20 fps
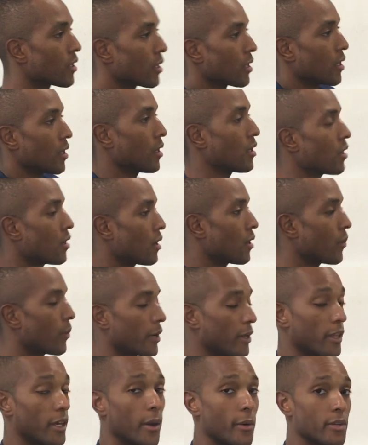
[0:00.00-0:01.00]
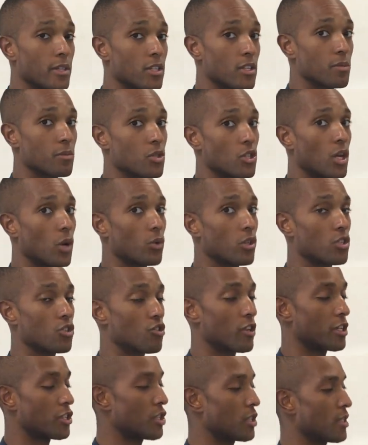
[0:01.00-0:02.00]
We're going to go into some shoulder
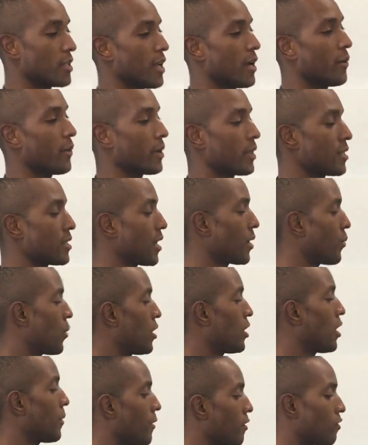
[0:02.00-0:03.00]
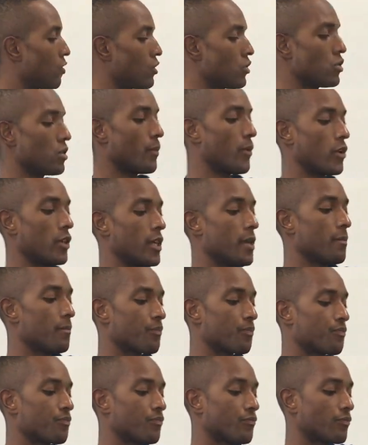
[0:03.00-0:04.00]
stretches now. We're going to take one arm across the body,
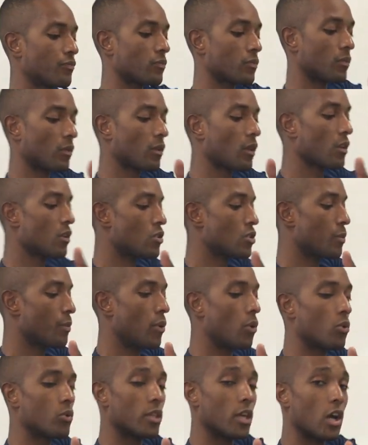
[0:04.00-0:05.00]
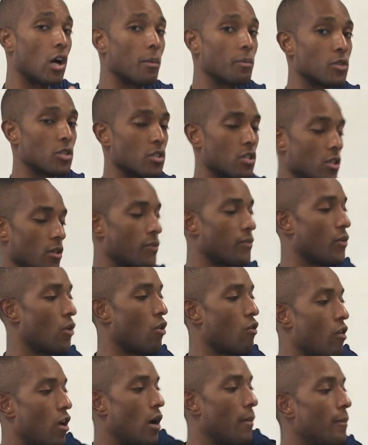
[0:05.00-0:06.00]
support the arm just at the
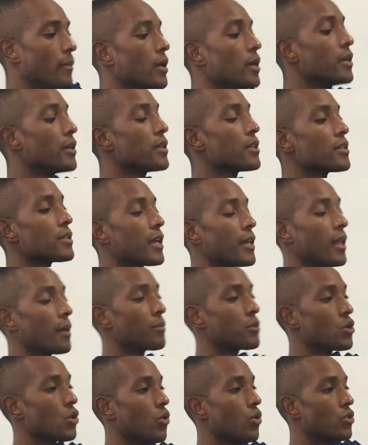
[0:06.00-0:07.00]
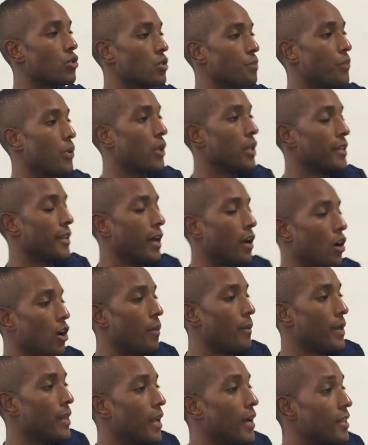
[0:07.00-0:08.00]
forearm, sitting up tall and just pulling that
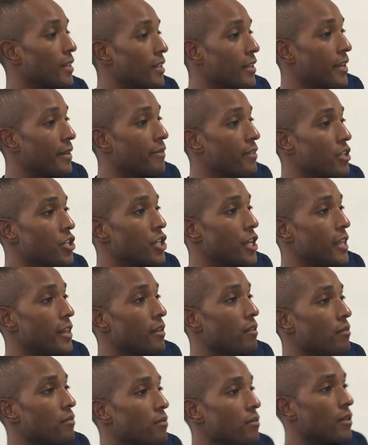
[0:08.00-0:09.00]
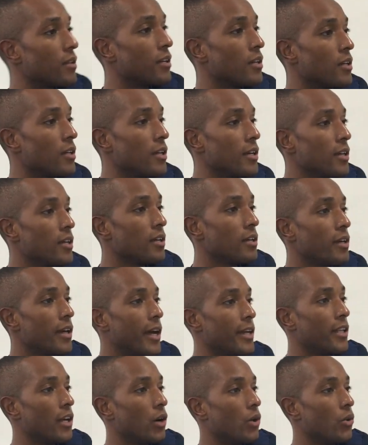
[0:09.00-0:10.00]
arm in underneath the chin and